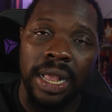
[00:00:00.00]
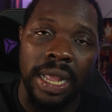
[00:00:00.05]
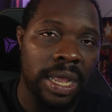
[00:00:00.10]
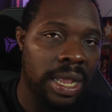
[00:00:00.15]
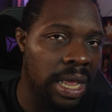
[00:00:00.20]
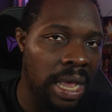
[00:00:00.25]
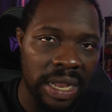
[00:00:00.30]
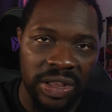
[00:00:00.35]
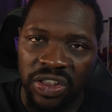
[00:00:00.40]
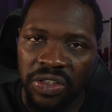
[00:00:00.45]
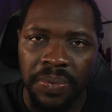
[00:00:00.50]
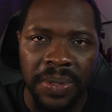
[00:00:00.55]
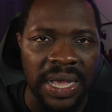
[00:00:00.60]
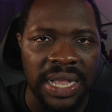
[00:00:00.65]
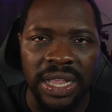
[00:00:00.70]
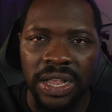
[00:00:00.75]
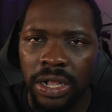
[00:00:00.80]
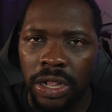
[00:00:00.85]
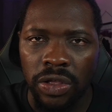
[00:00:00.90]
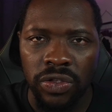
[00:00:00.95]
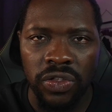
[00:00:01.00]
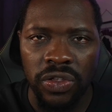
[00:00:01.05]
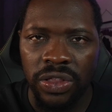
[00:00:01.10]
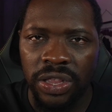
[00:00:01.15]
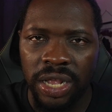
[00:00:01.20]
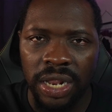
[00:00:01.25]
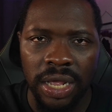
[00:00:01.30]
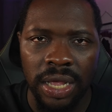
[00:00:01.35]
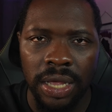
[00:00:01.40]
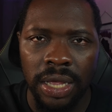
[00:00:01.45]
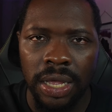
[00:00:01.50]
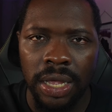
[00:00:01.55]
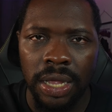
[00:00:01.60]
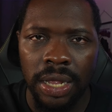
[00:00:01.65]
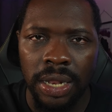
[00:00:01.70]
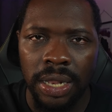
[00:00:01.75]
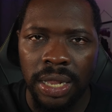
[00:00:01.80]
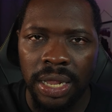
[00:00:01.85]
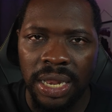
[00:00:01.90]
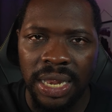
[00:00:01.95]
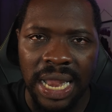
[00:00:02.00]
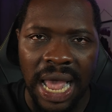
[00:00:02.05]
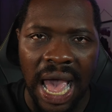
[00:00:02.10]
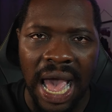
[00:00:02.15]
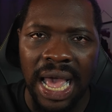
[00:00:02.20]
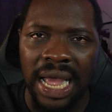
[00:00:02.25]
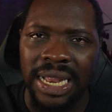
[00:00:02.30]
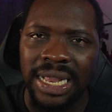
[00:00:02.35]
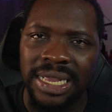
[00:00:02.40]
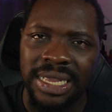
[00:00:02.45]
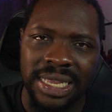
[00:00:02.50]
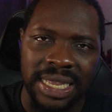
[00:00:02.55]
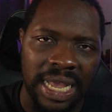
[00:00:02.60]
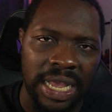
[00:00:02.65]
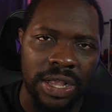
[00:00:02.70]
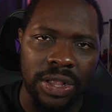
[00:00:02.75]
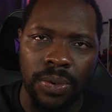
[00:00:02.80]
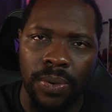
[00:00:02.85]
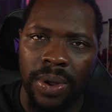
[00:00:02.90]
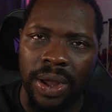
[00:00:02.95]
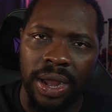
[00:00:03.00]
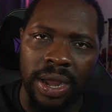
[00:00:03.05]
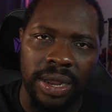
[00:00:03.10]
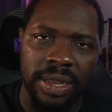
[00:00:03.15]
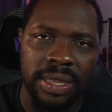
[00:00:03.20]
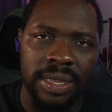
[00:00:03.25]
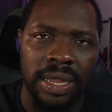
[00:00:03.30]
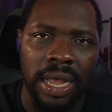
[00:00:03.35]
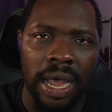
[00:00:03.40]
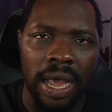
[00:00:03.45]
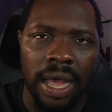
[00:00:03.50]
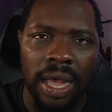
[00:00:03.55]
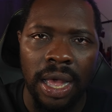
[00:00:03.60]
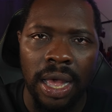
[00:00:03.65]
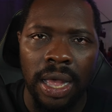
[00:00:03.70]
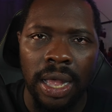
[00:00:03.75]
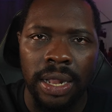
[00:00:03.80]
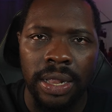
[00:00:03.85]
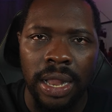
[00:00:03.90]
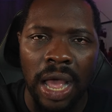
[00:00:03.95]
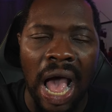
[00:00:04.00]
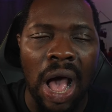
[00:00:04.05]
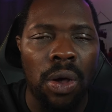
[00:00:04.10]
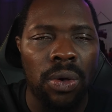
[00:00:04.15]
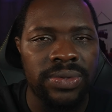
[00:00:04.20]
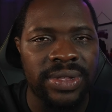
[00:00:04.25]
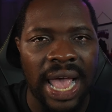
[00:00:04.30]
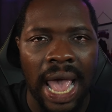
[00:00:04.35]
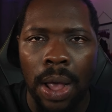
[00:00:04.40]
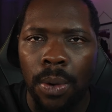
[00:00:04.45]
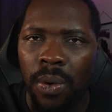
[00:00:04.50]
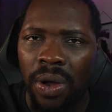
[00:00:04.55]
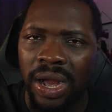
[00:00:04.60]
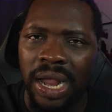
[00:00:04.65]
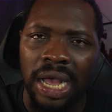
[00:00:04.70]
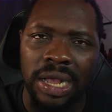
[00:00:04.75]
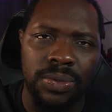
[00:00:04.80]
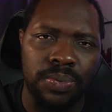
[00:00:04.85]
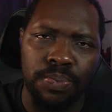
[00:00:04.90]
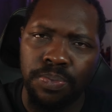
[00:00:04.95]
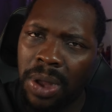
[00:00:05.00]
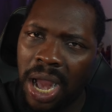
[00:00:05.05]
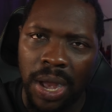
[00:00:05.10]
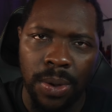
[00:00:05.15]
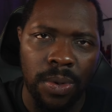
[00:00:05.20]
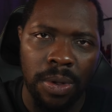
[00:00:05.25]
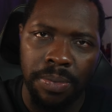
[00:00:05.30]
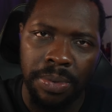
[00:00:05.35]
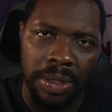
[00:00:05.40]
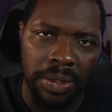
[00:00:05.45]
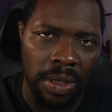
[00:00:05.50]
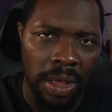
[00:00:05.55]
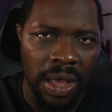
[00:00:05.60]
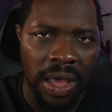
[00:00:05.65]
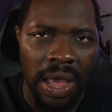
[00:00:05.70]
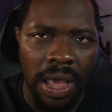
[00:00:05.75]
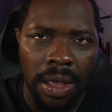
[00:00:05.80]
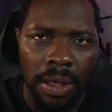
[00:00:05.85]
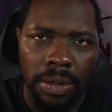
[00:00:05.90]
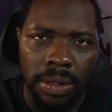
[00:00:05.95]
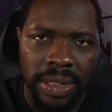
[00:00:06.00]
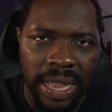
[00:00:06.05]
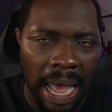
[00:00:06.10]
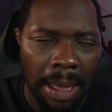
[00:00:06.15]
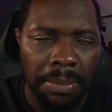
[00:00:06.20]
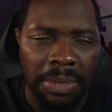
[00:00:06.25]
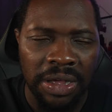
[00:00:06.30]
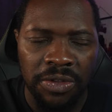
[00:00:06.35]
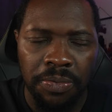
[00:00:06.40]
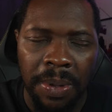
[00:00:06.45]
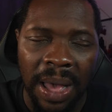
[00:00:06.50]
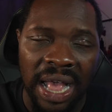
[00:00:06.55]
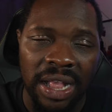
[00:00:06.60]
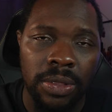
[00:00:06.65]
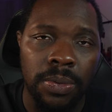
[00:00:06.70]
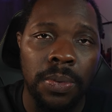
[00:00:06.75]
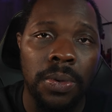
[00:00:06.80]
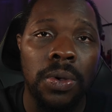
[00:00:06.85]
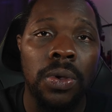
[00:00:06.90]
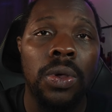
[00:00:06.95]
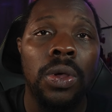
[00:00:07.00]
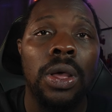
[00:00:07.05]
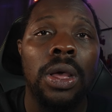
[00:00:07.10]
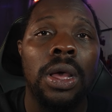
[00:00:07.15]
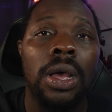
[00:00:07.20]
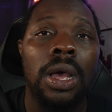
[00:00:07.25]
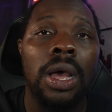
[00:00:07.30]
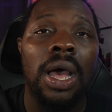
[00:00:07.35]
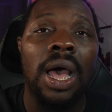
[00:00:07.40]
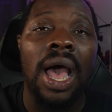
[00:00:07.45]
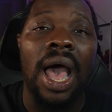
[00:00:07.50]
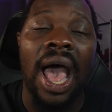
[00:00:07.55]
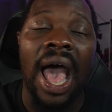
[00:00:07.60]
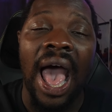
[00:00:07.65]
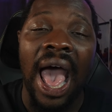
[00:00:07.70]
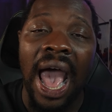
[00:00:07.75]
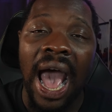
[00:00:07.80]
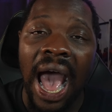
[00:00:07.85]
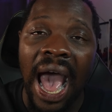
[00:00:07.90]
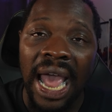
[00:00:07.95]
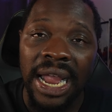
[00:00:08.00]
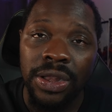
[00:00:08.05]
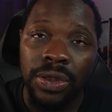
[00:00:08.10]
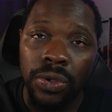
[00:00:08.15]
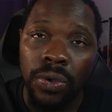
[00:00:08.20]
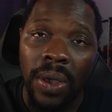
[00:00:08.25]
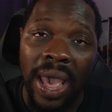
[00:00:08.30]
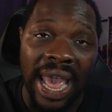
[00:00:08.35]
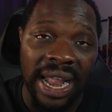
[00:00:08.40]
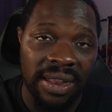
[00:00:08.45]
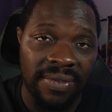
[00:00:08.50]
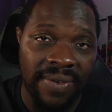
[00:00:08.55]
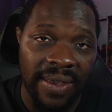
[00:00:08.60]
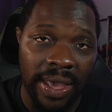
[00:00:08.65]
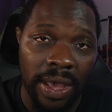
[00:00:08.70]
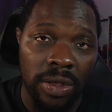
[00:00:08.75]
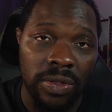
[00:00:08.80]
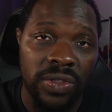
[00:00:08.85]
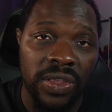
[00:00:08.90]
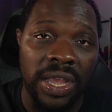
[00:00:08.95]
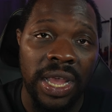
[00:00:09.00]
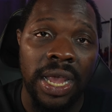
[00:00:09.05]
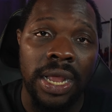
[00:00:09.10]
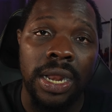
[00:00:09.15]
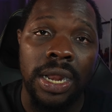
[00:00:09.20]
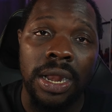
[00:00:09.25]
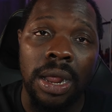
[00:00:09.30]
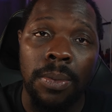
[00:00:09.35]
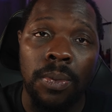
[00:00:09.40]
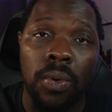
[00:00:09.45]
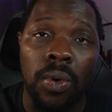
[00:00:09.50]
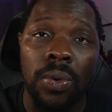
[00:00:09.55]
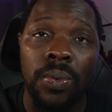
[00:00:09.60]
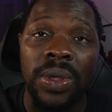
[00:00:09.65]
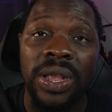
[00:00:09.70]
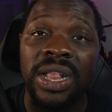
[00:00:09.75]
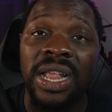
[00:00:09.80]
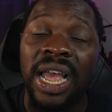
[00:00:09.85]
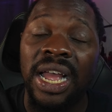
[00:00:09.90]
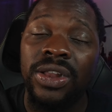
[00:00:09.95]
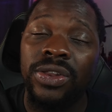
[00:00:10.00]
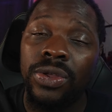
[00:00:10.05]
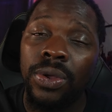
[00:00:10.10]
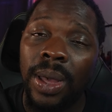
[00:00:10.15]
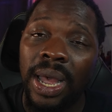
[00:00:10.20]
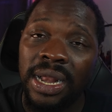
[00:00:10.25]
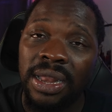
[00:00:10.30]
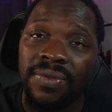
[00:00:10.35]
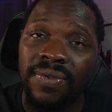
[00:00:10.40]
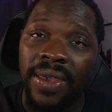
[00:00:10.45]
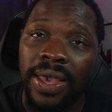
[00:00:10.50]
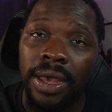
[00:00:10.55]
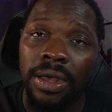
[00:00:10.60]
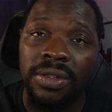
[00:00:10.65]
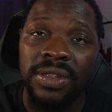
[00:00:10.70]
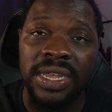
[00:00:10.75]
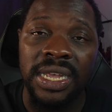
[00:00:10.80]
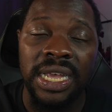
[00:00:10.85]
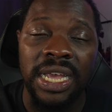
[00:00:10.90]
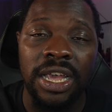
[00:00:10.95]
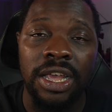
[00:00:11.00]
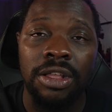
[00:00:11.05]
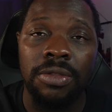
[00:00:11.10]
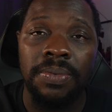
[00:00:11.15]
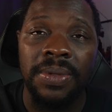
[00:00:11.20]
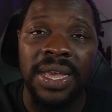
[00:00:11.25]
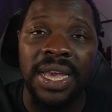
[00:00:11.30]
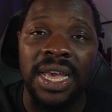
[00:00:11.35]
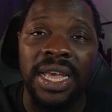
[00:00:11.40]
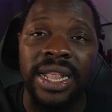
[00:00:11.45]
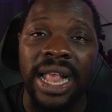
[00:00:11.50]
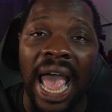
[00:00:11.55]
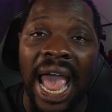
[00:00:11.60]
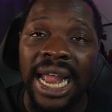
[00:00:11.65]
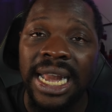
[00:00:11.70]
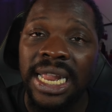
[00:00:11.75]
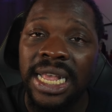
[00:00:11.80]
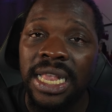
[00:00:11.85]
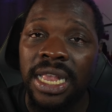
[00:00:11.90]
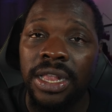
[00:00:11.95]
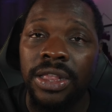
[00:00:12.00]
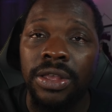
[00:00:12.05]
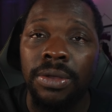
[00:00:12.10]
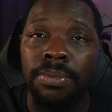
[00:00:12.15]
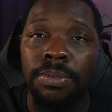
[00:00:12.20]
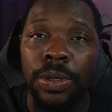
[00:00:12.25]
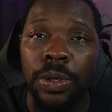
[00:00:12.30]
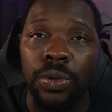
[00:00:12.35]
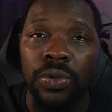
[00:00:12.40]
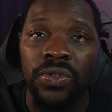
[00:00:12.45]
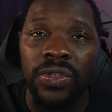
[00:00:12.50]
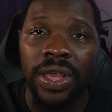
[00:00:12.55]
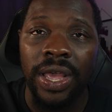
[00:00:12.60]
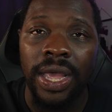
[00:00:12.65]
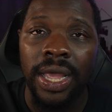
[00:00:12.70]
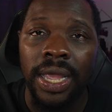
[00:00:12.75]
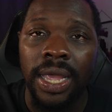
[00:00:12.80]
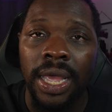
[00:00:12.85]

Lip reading: Just because it's closer to the non-season where outside workouts probably won't be that much possible. I do activate LTE, and the number one reason I do activate LTE is because I listen to music